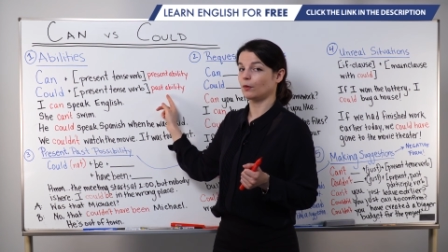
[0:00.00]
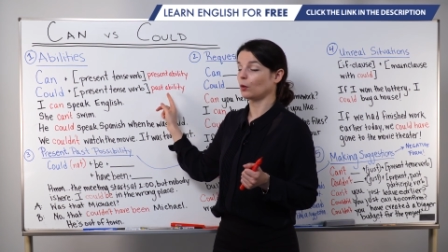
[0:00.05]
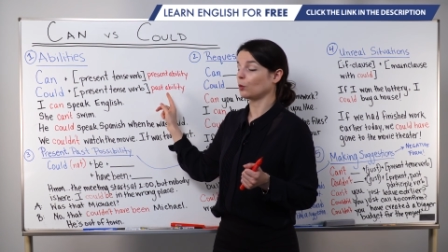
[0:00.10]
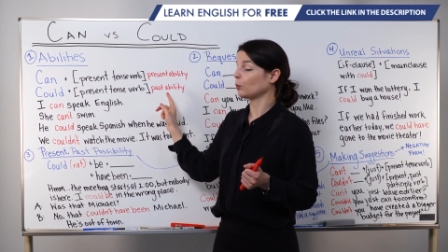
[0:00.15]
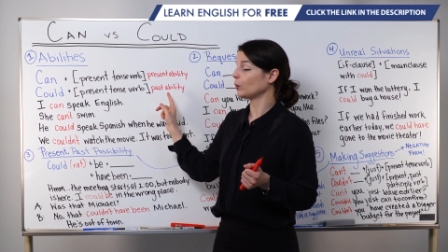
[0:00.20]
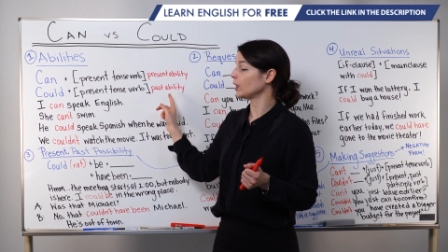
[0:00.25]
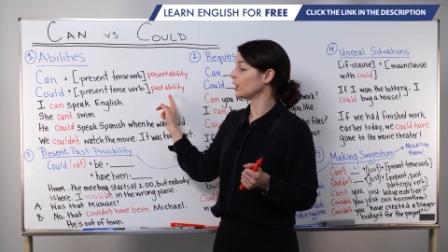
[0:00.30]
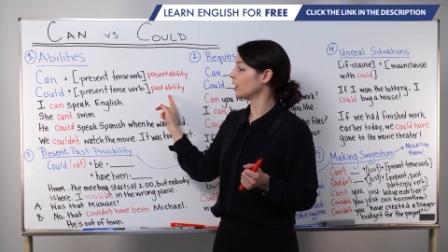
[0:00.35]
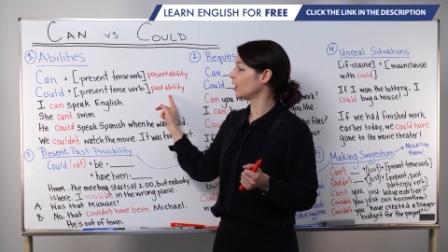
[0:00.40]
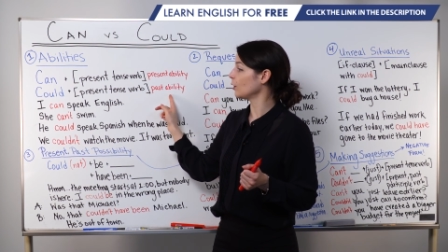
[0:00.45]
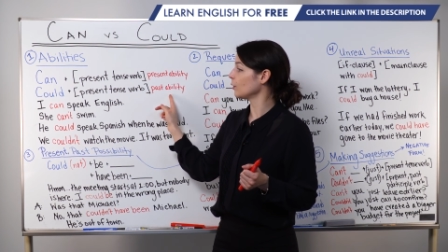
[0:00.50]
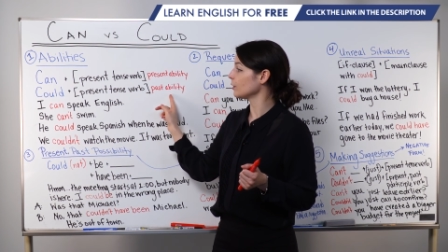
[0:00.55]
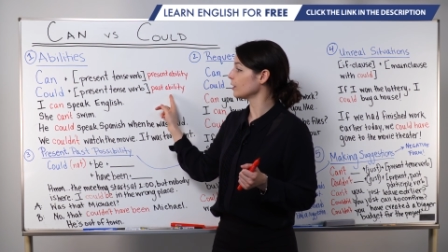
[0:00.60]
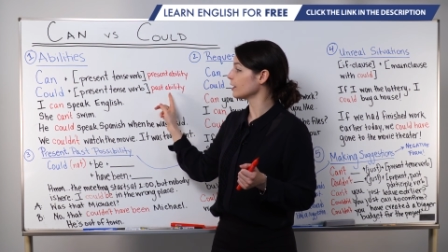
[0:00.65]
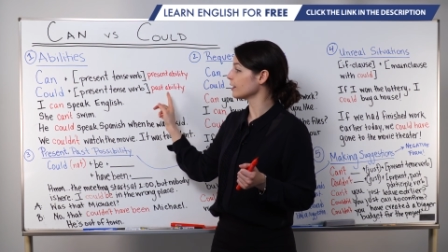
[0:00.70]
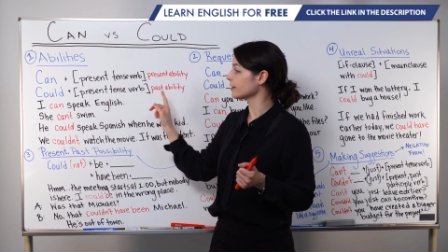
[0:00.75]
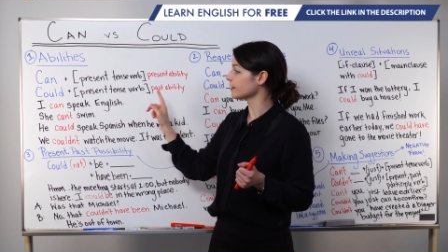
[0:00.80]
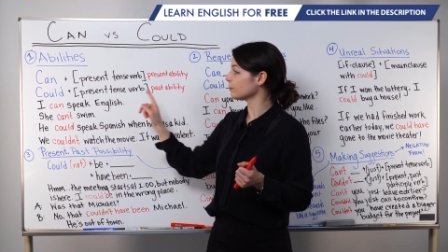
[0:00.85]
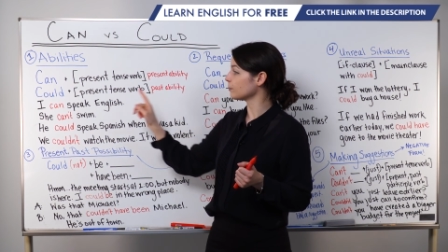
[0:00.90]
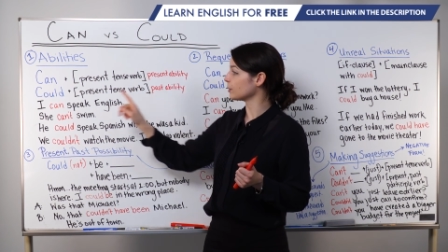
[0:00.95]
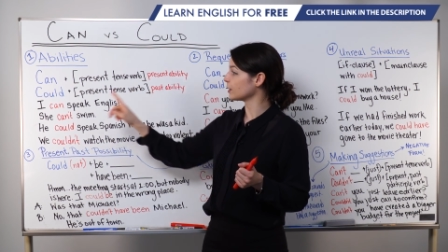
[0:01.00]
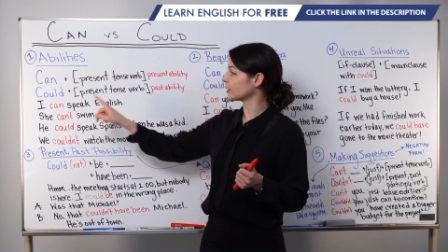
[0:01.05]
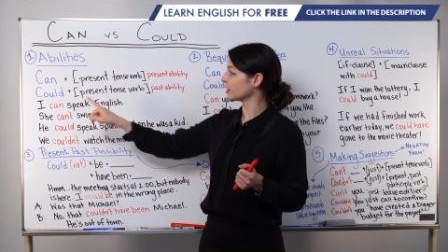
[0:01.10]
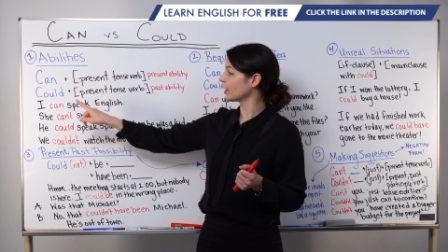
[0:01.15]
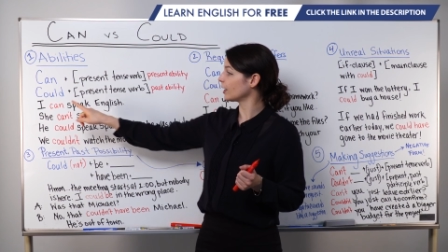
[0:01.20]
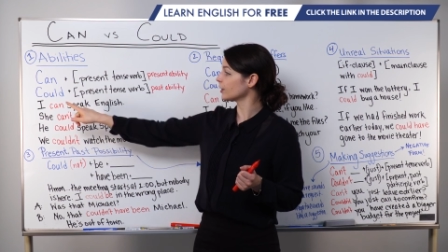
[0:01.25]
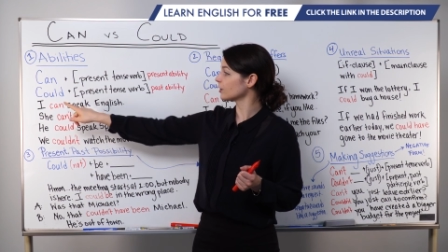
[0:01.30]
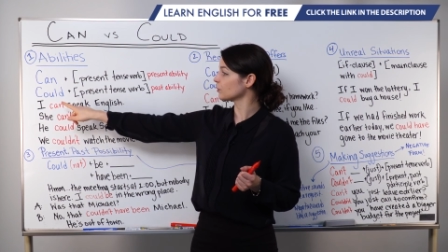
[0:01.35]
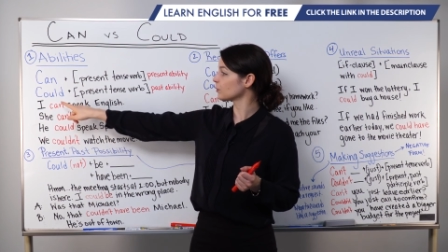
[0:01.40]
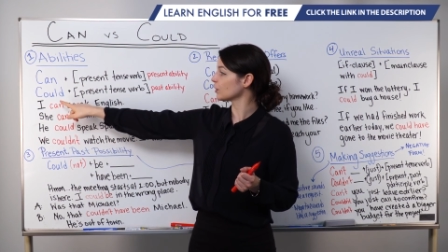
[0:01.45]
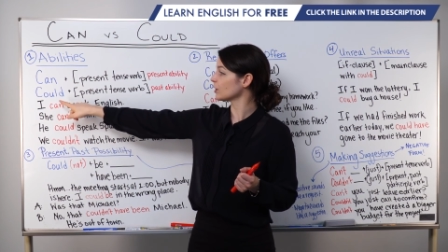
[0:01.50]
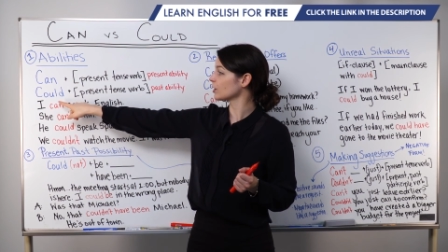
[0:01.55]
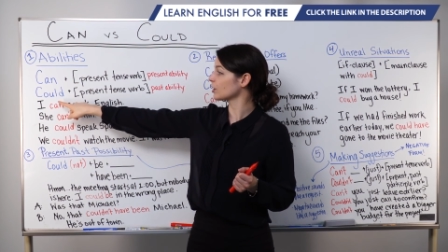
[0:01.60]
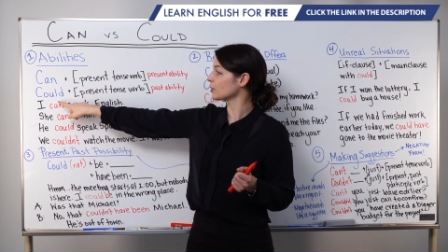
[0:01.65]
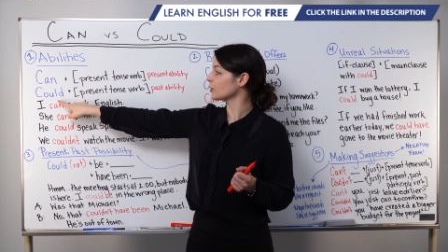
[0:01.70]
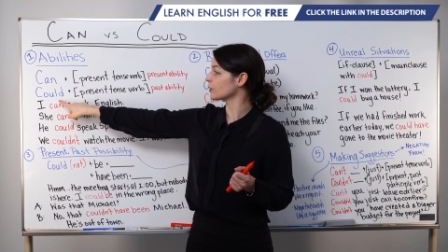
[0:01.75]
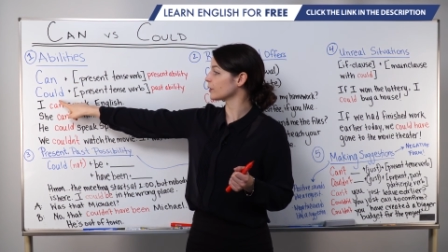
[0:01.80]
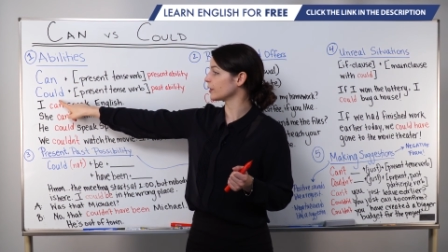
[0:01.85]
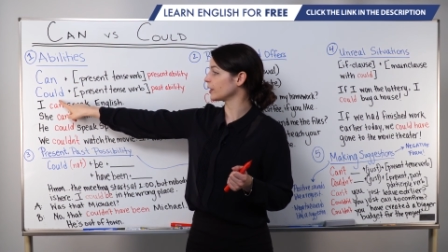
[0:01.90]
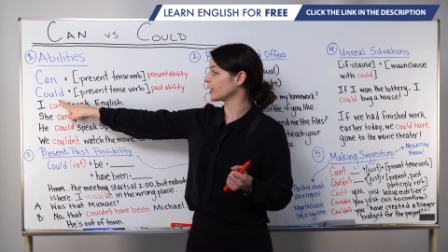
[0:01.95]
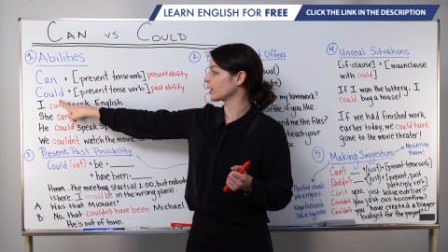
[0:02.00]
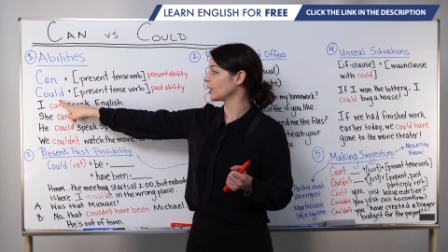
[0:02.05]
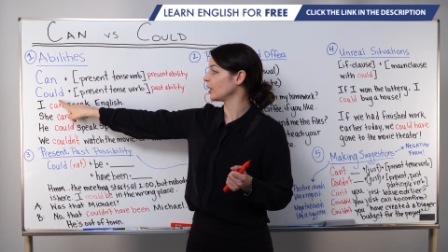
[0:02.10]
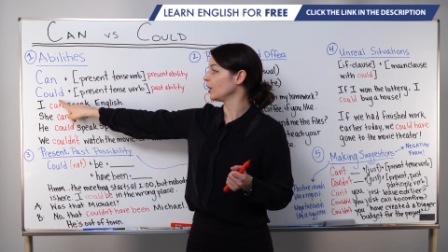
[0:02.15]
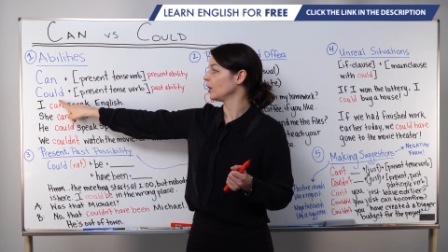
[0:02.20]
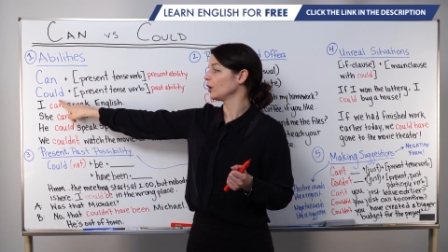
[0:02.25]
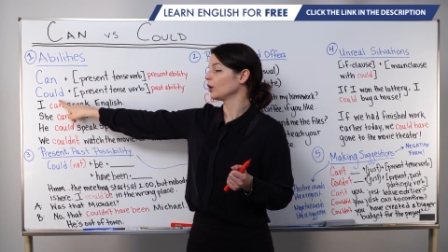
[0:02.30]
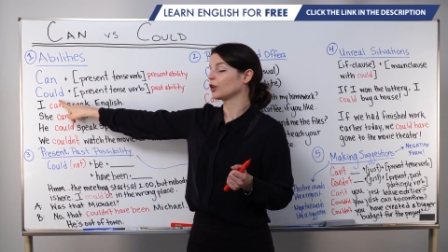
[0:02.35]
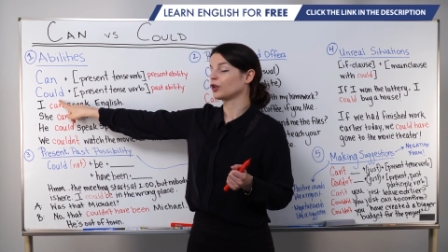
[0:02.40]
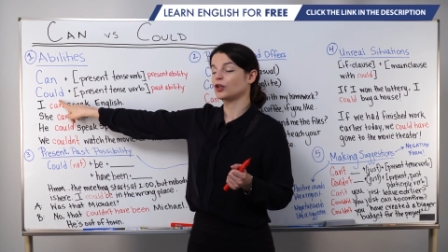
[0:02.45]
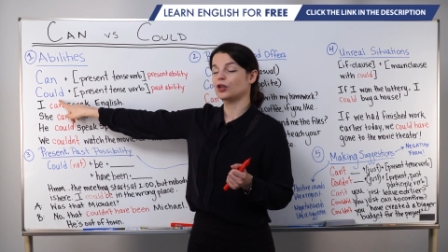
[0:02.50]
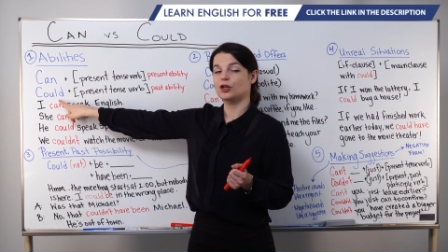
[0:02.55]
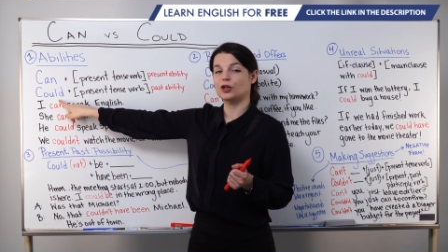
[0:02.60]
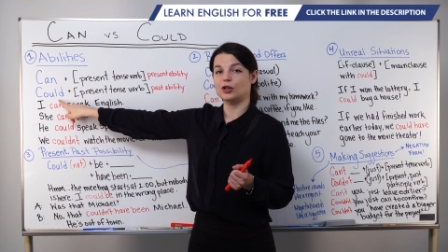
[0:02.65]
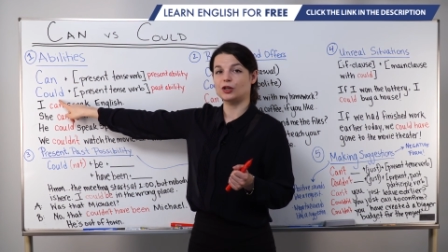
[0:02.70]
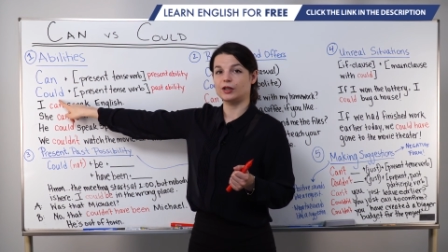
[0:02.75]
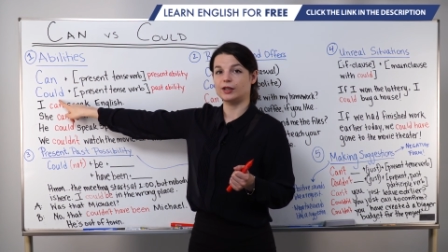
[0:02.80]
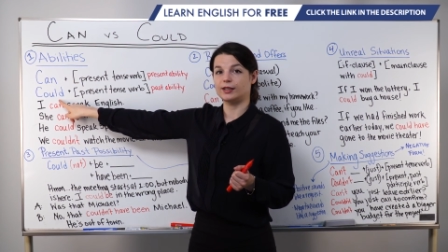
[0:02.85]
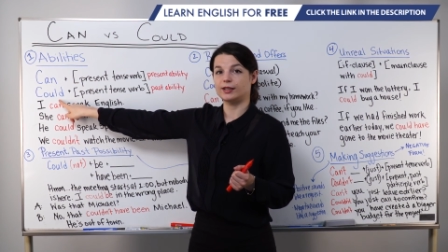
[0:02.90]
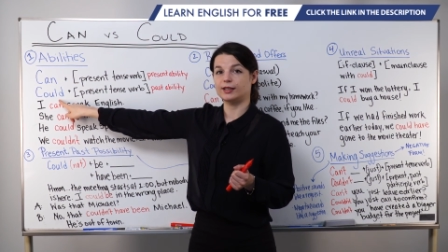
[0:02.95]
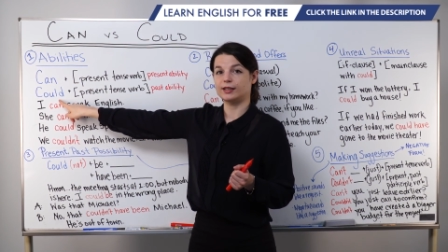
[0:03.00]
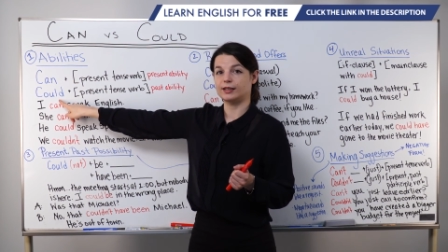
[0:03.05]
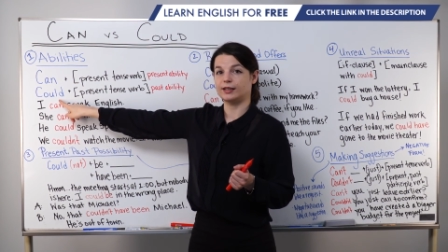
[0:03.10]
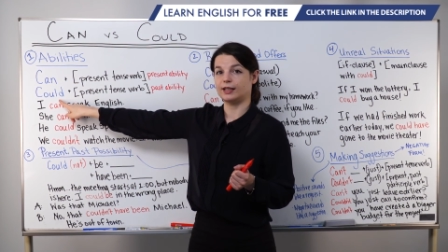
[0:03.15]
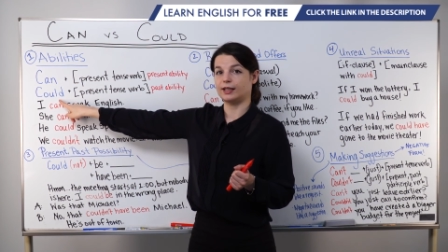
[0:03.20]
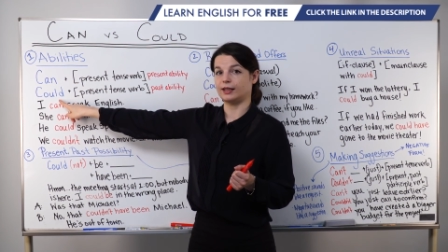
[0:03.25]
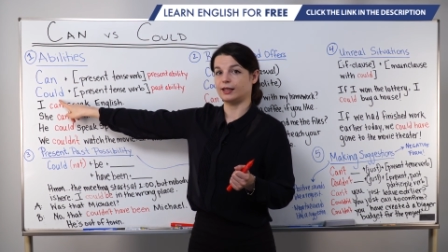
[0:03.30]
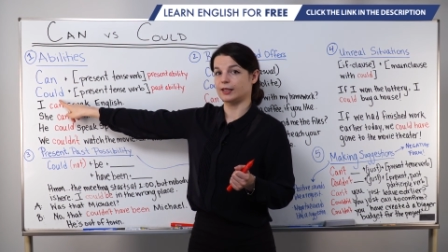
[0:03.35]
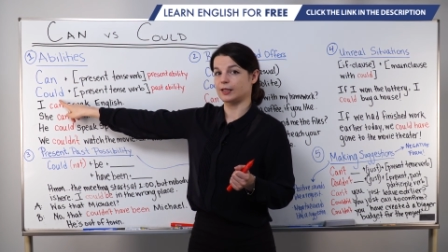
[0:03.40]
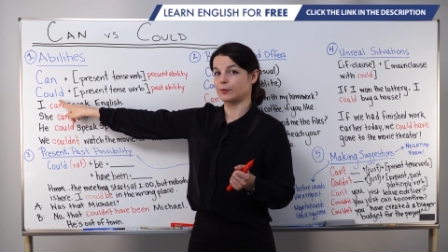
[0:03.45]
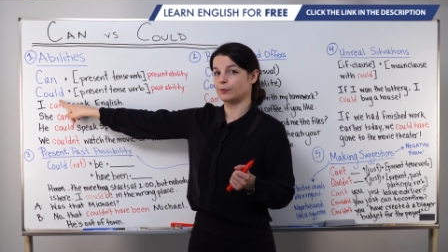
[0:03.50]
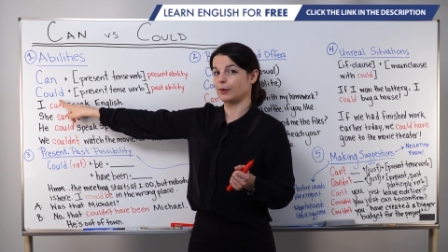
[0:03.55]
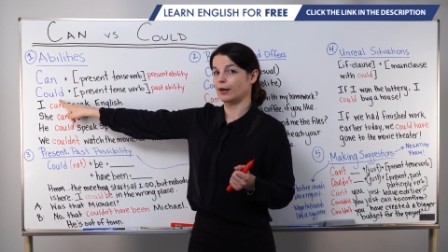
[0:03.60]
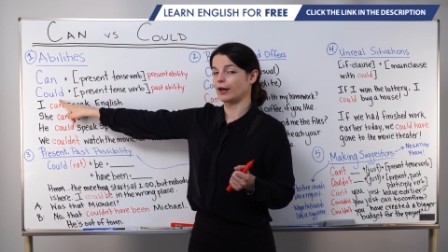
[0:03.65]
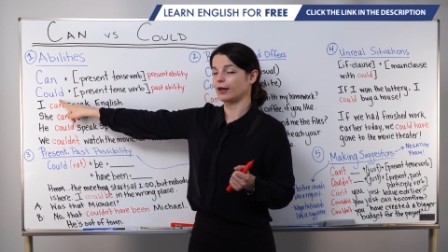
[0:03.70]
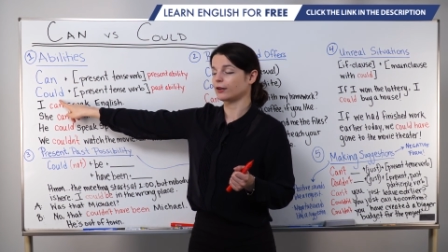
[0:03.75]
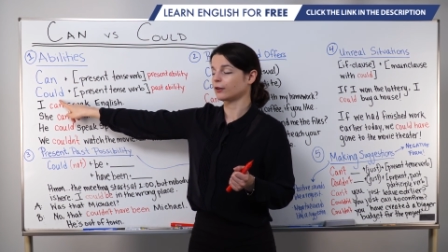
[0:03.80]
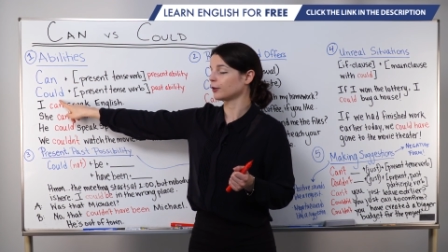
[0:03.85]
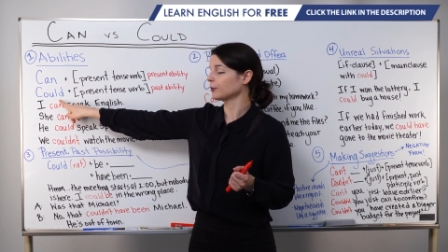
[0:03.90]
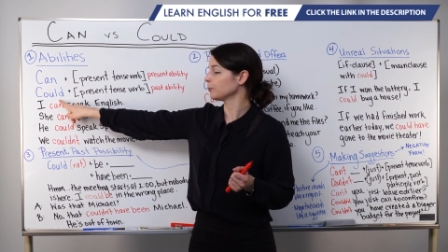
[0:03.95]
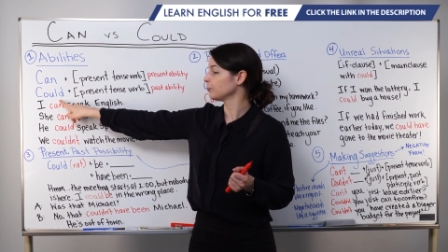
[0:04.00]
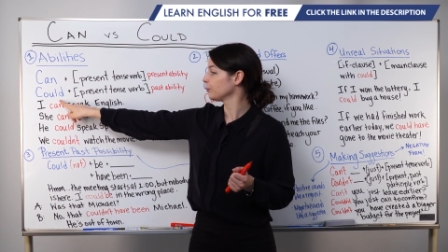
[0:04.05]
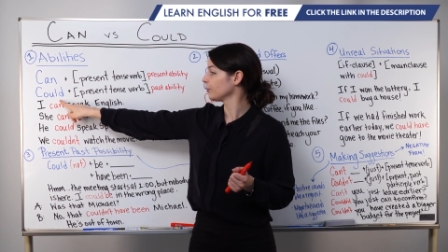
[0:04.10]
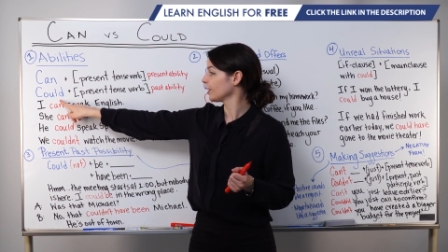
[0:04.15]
We know this because we're using could in this pattern.